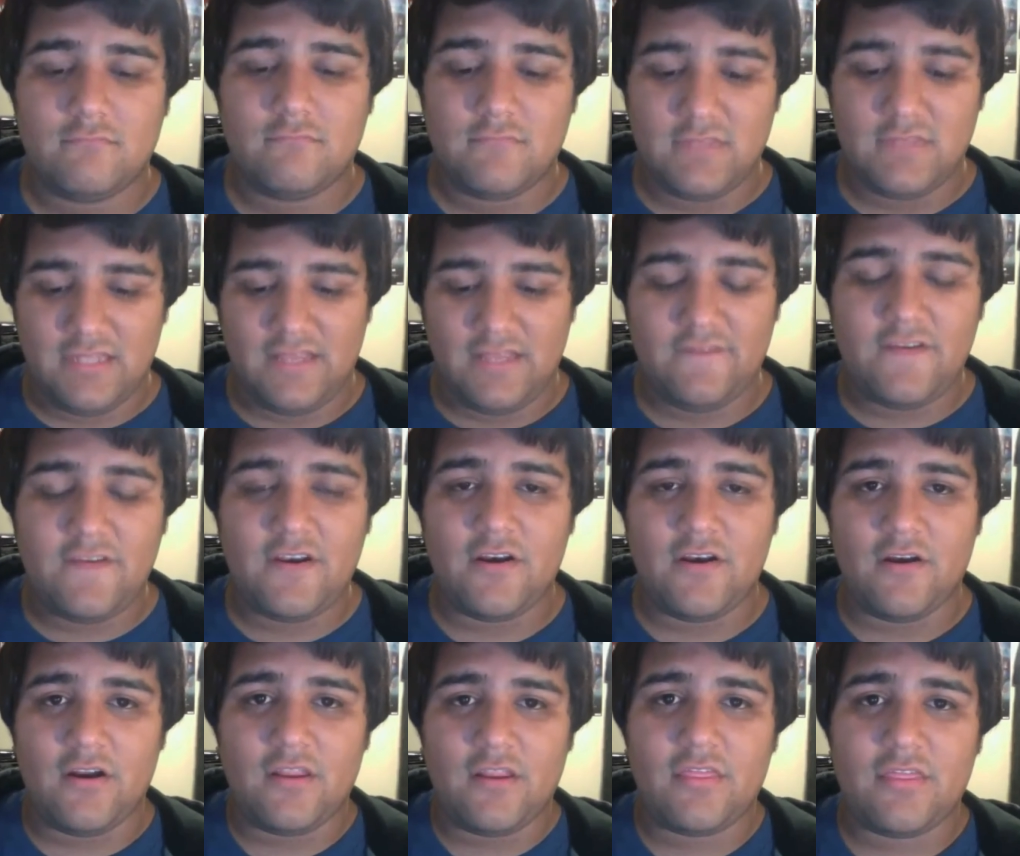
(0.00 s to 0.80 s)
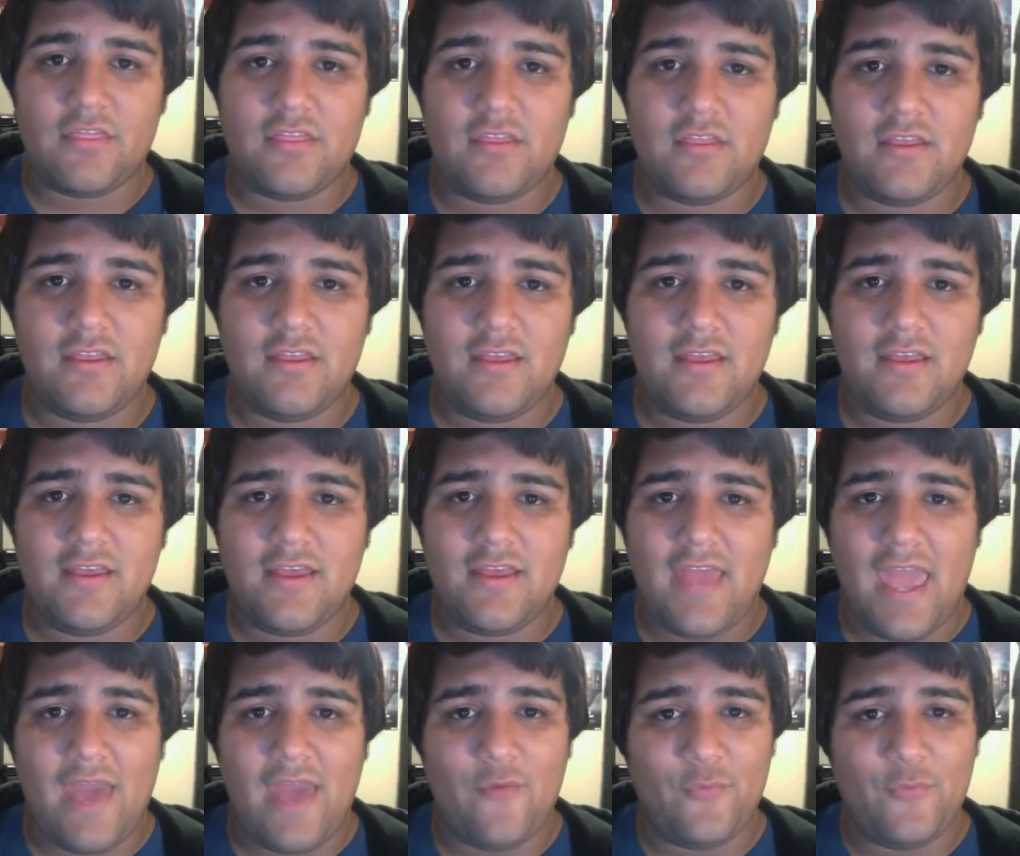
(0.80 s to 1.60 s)
live in Earth
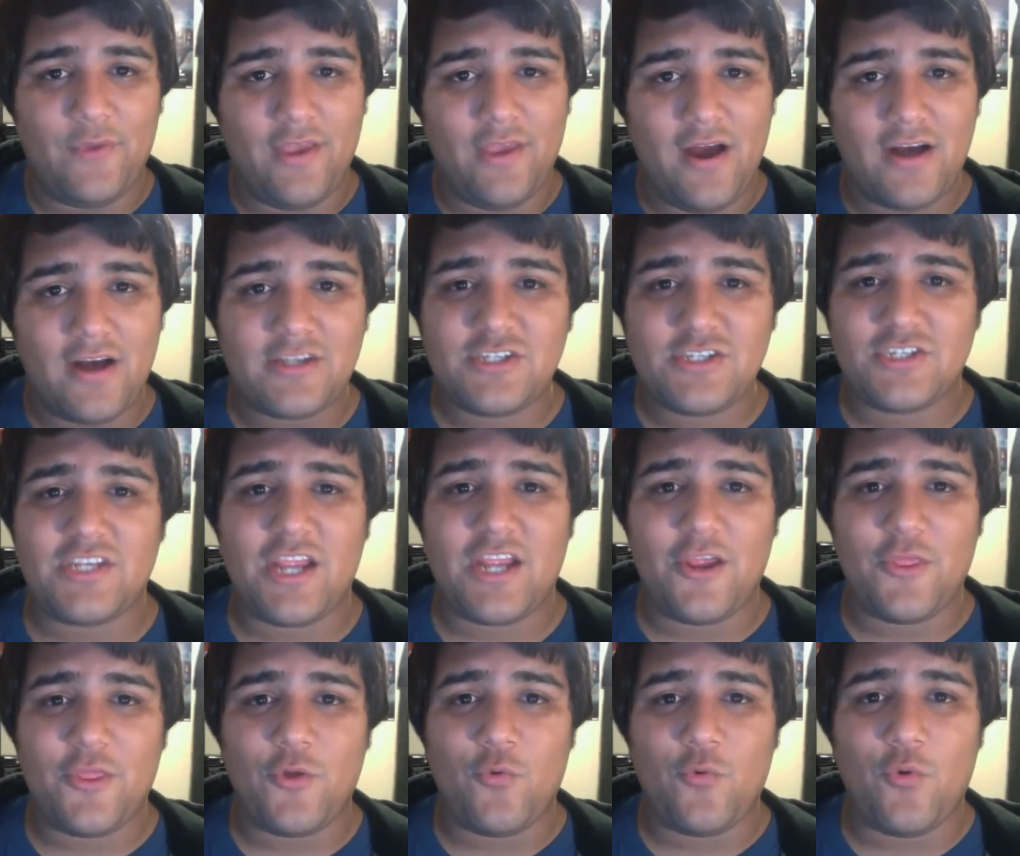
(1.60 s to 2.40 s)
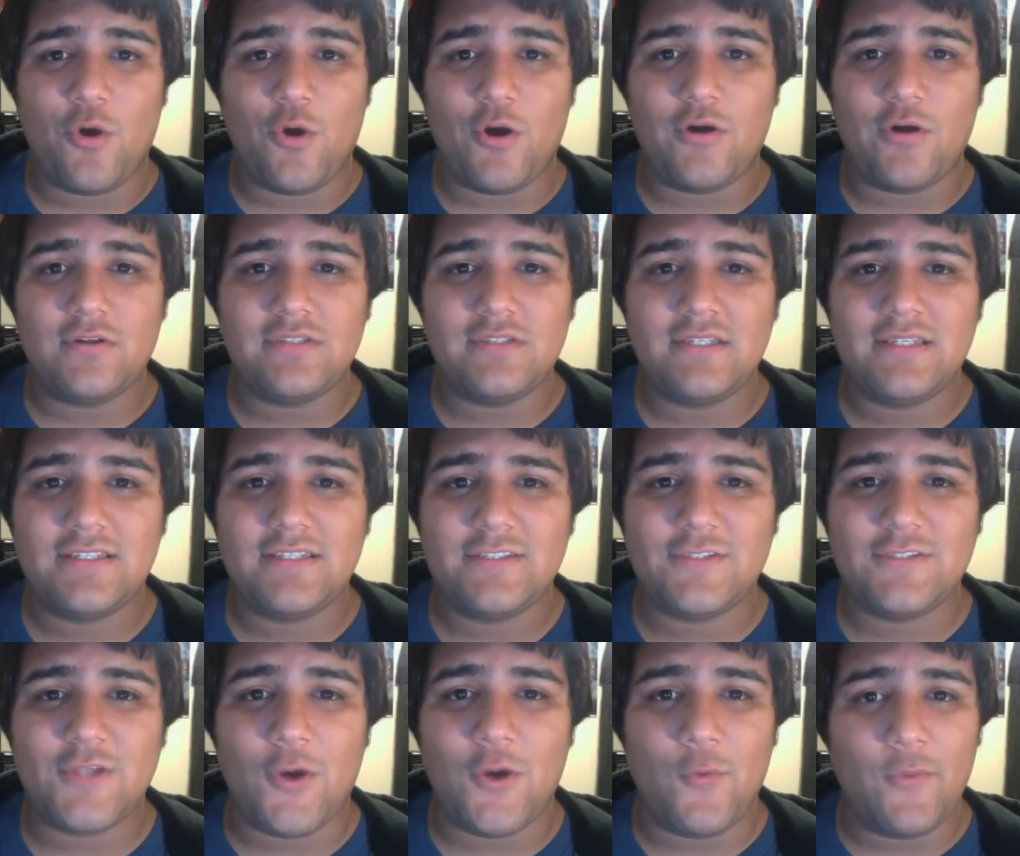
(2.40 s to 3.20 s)
and we all share the world,
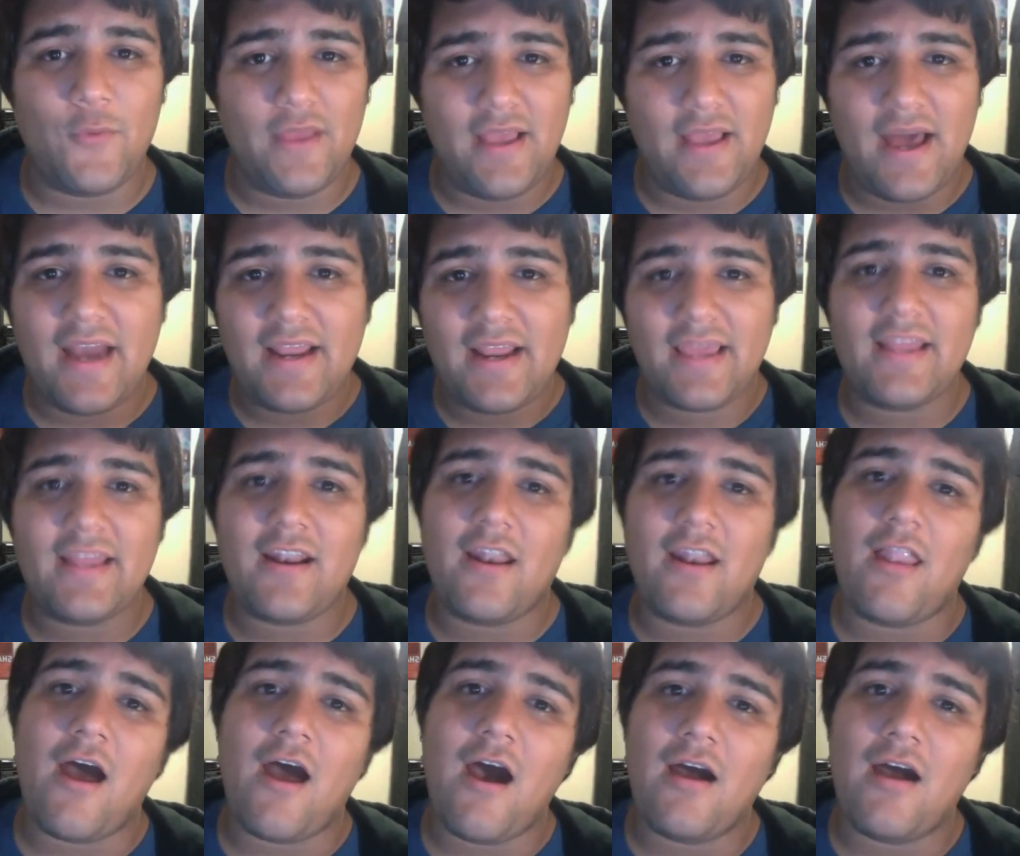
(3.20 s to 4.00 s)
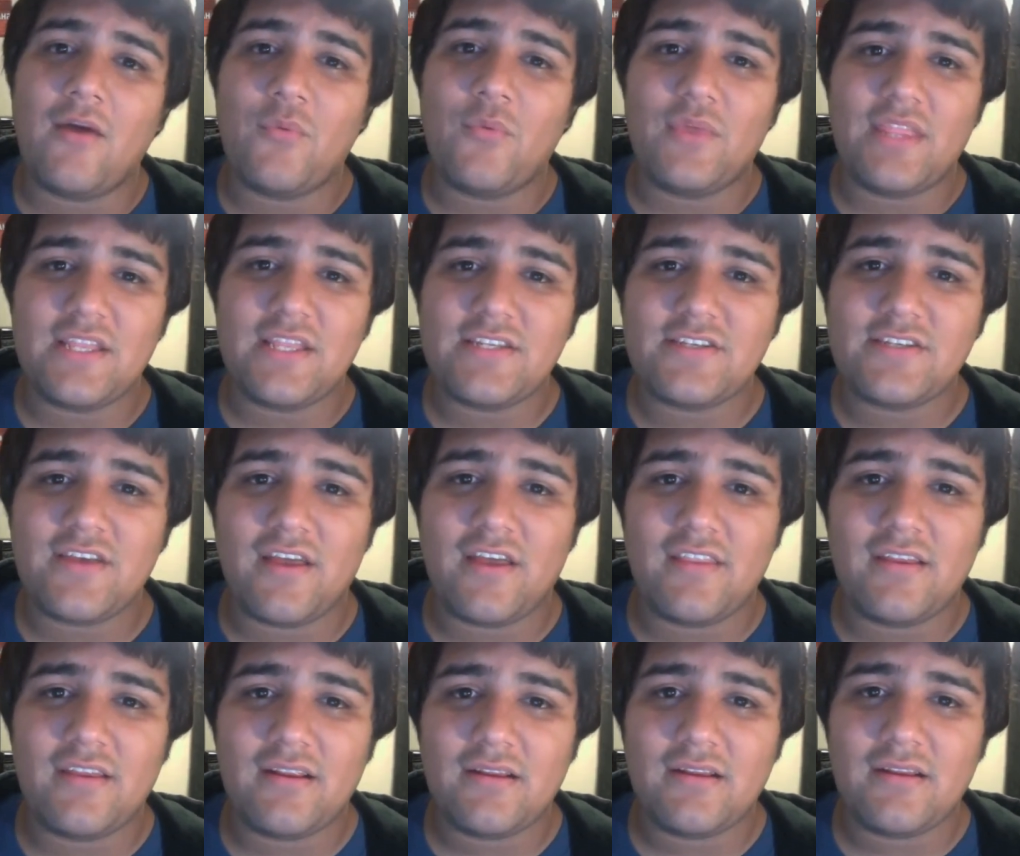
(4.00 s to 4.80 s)
so we gotta get along with each
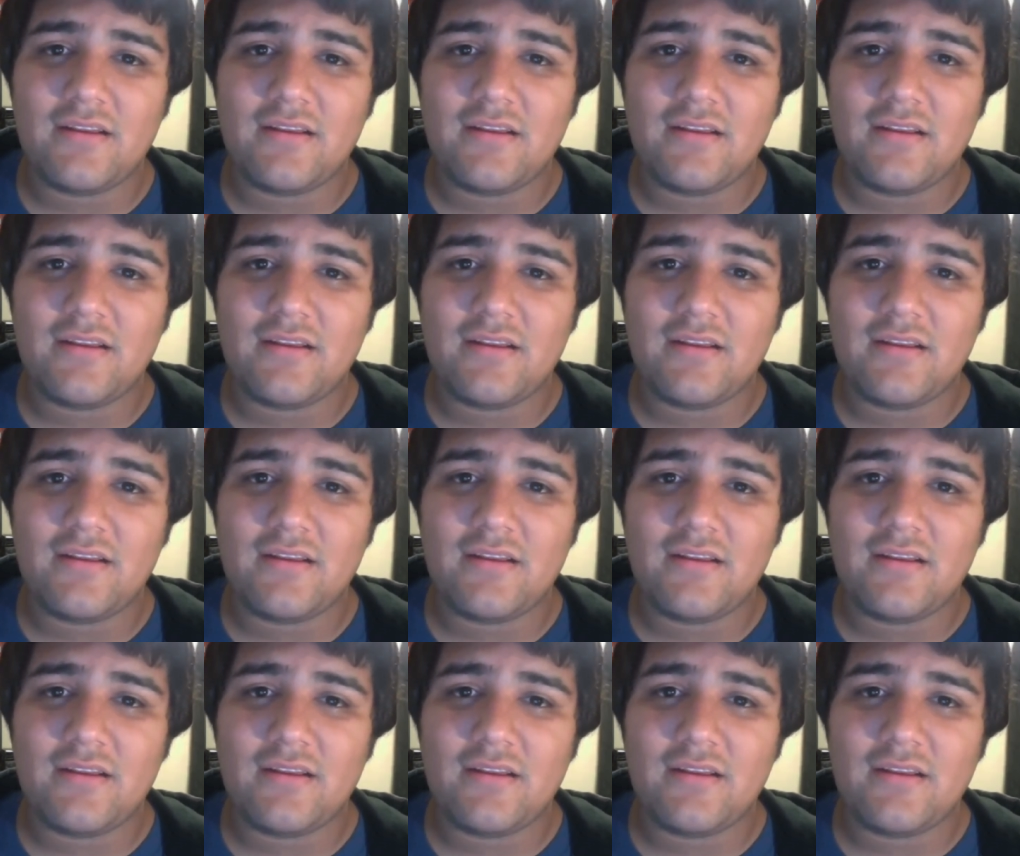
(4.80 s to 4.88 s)
other.